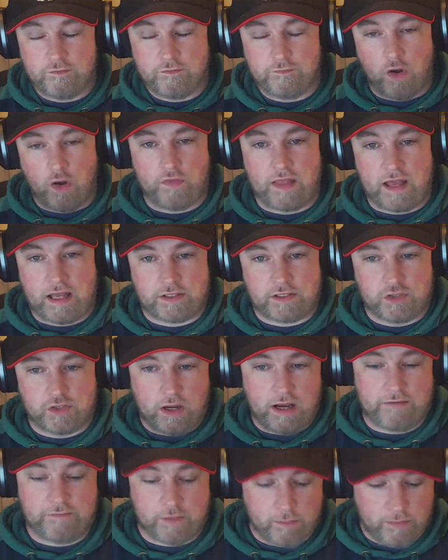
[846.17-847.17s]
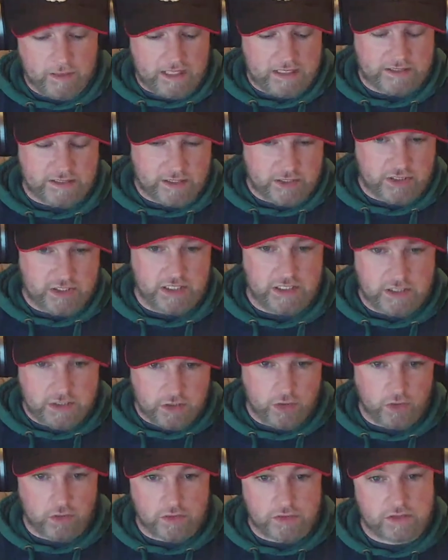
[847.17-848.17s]
for that. So have your plastic
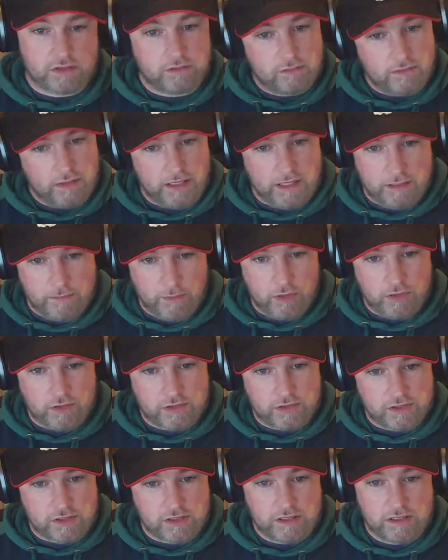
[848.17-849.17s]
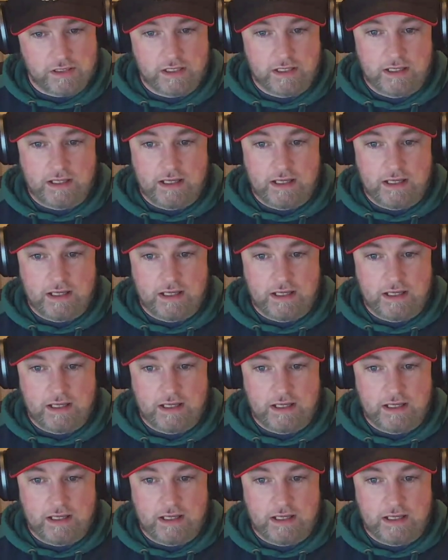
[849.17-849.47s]
sheets cut in a box,